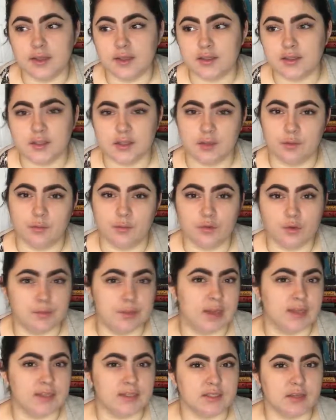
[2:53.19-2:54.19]
some
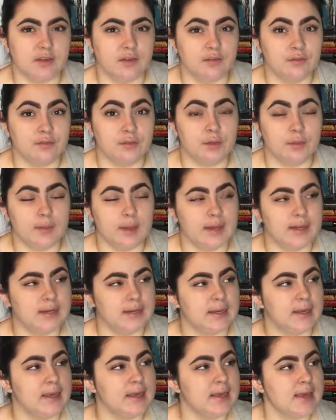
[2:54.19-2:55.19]
remains of
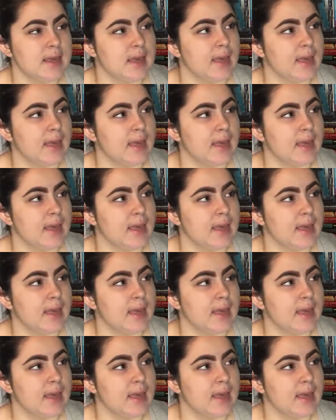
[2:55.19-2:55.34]
humanity